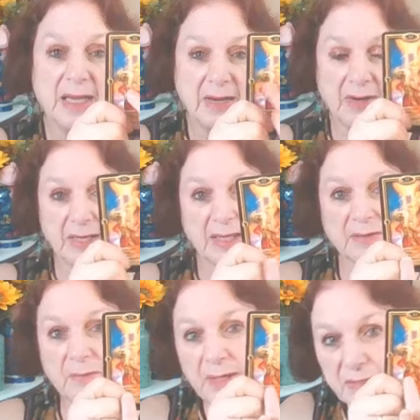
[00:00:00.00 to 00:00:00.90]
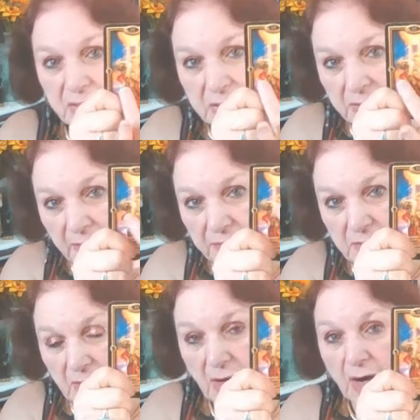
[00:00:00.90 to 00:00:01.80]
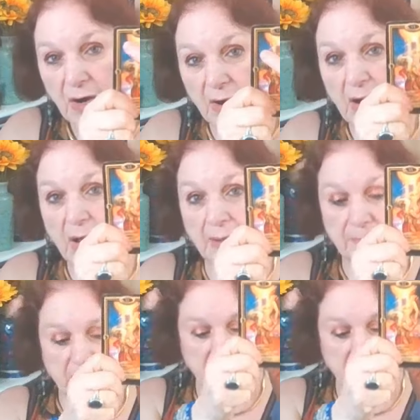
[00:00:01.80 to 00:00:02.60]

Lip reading: Eric, and it was to lift her up